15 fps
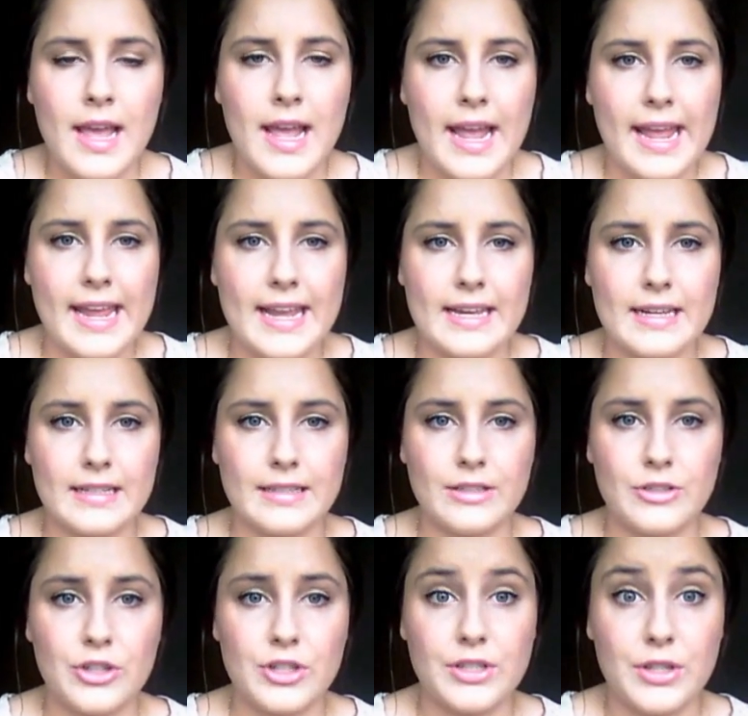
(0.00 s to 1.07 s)
and
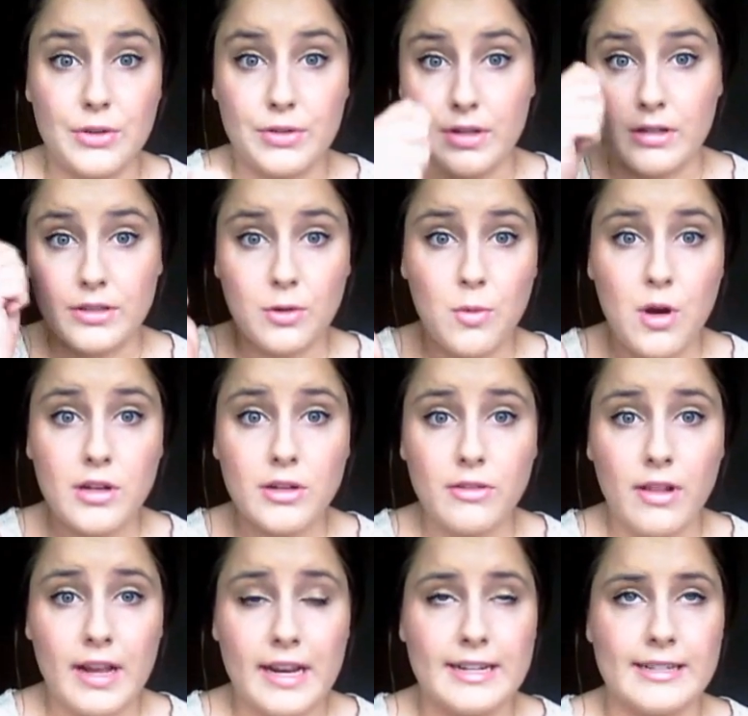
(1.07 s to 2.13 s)
just use it on your
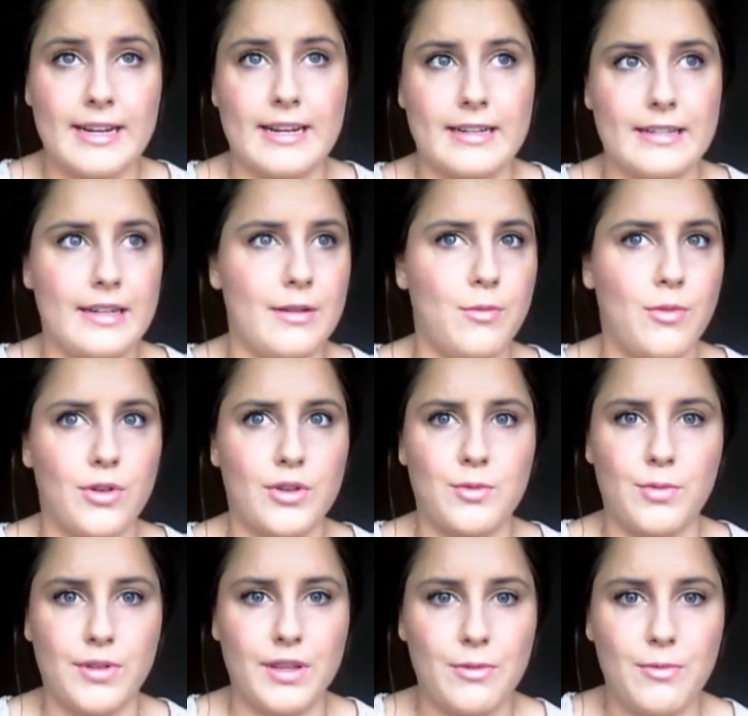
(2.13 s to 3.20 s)
waterline, and it works
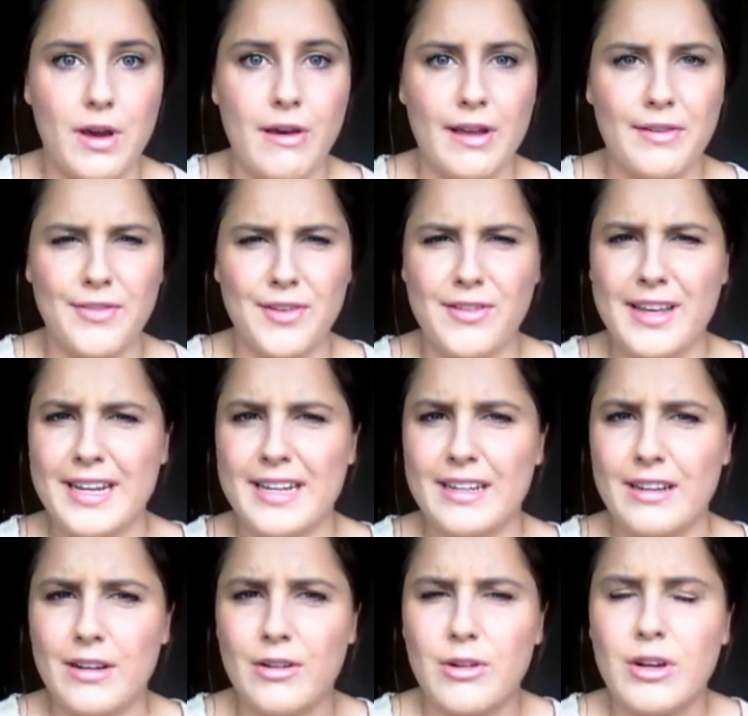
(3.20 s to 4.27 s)
really well. I feel
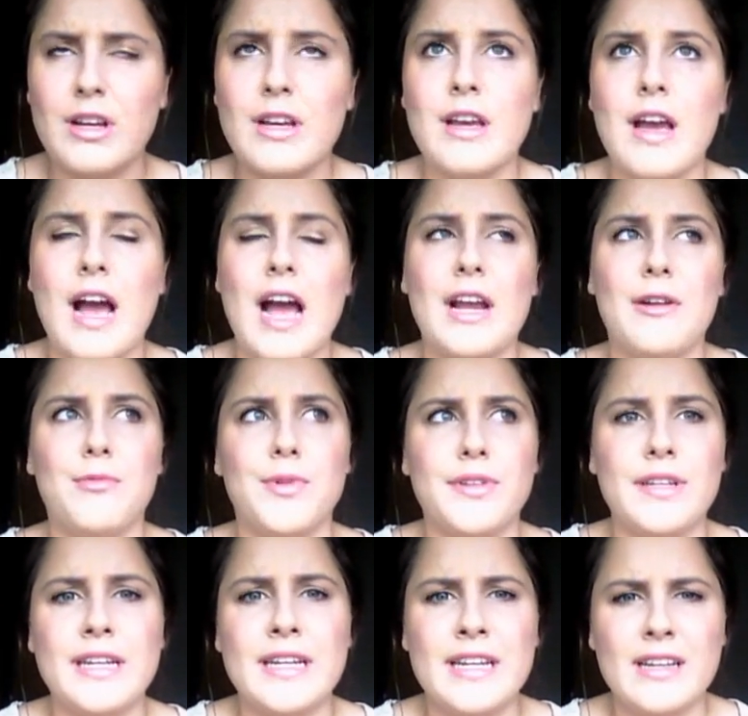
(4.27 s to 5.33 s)
like I
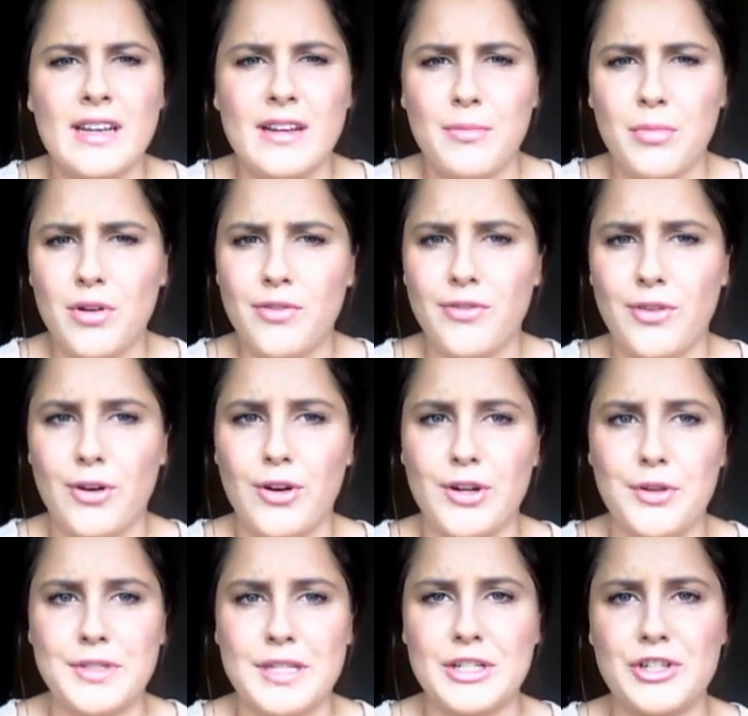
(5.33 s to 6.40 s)
really prefer
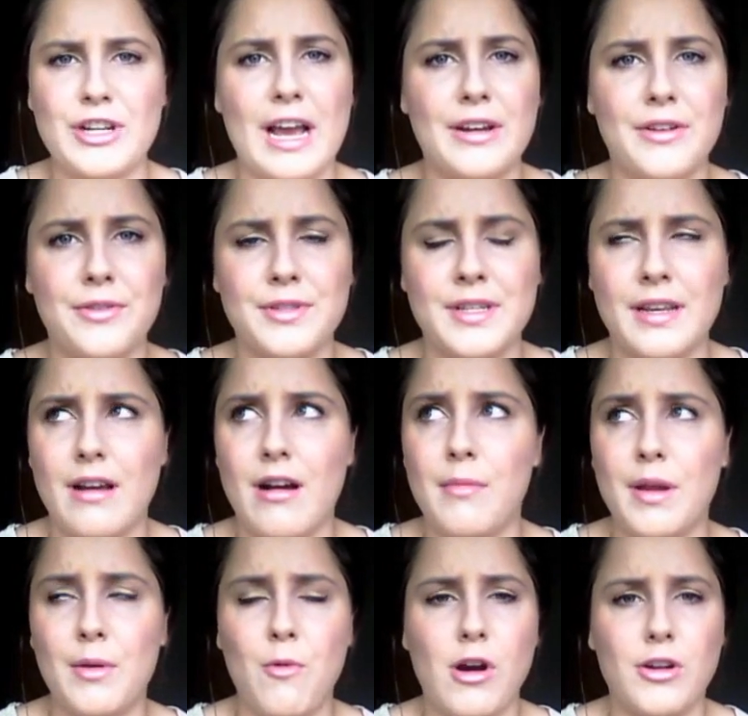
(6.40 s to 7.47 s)
using shadows on
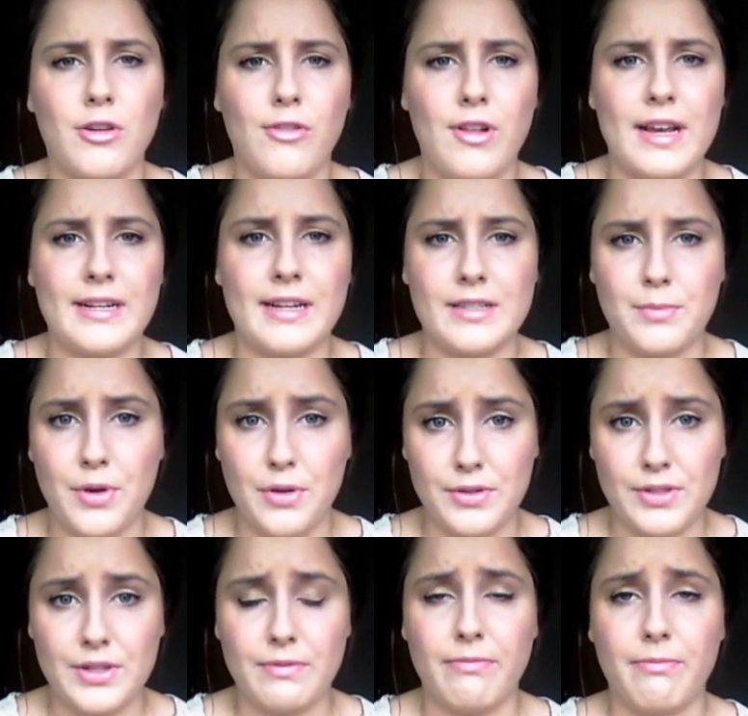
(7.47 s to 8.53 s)
my waterline as
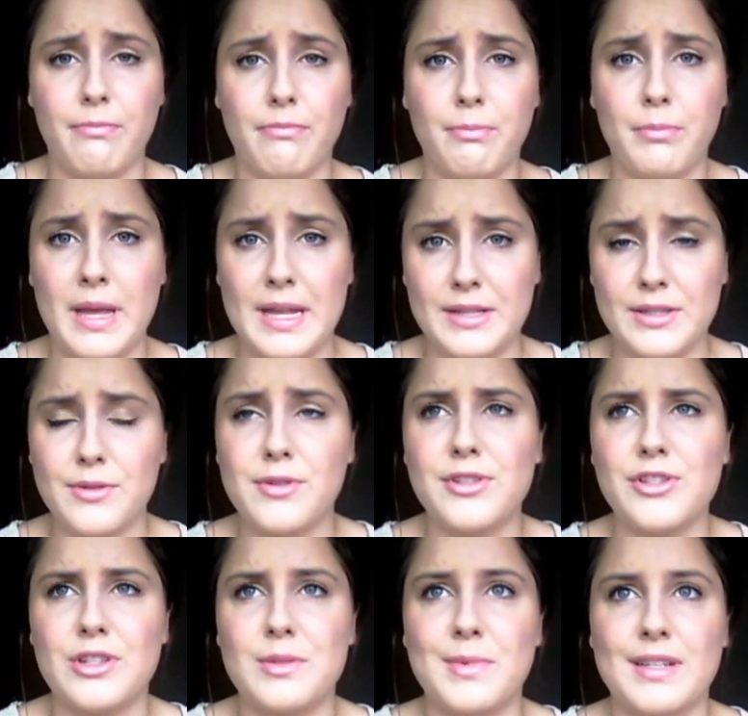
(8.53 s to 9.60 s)
opposed to
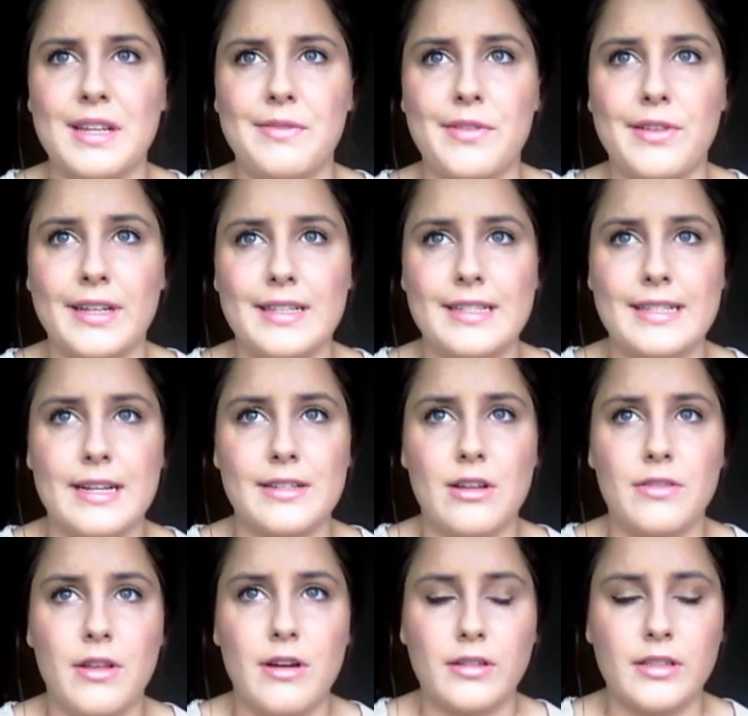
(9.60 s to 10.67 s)
pencils, just because I feel like it stays on
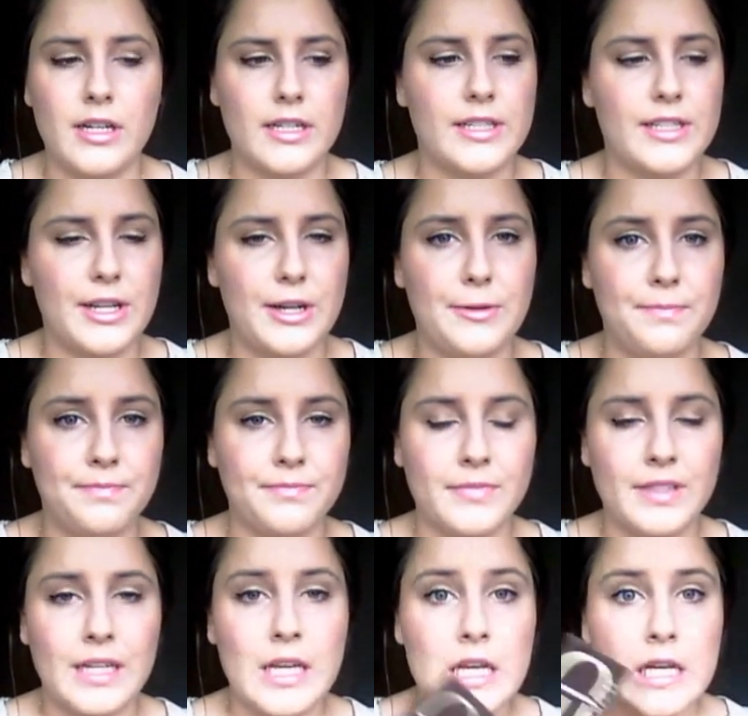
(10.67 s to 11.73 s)
longer. So
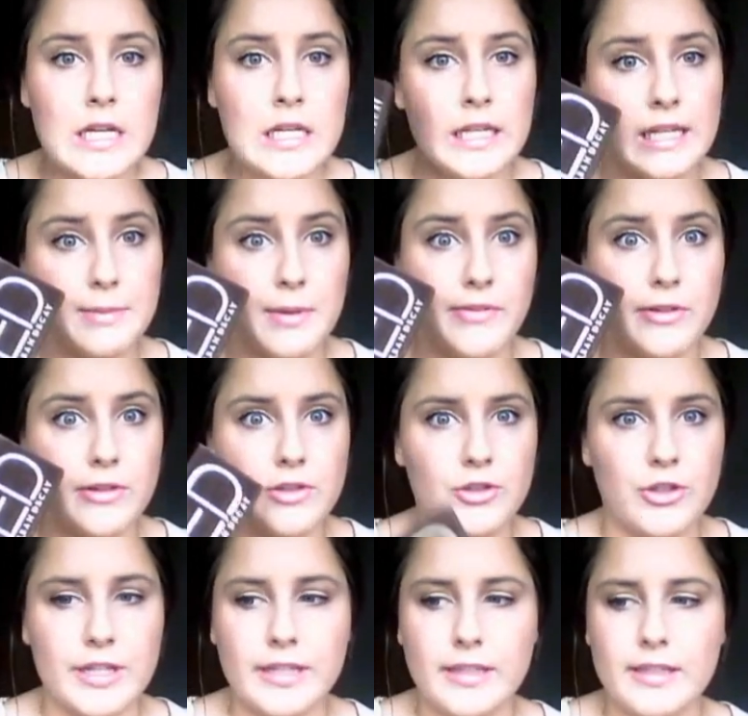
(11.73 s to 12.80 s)
that's my first
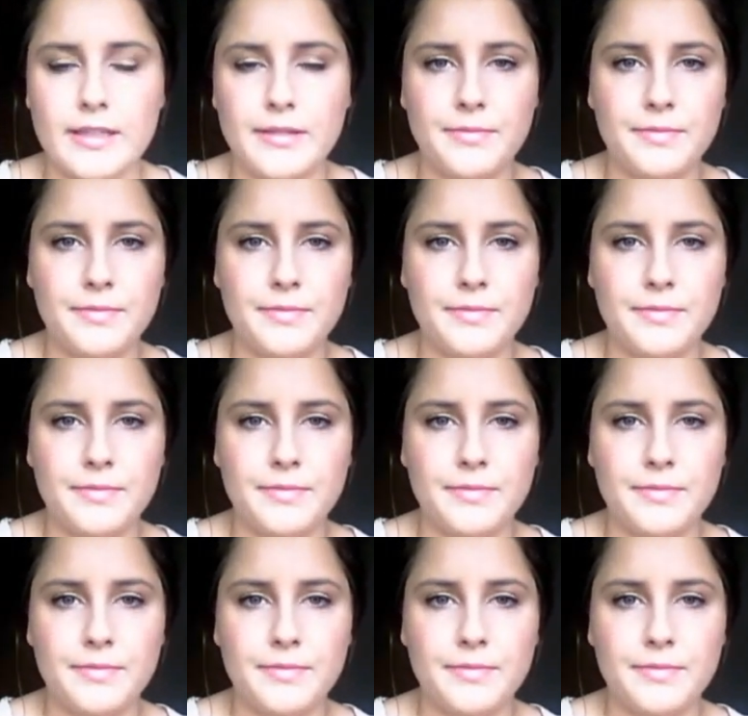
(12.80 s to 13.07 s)
trick.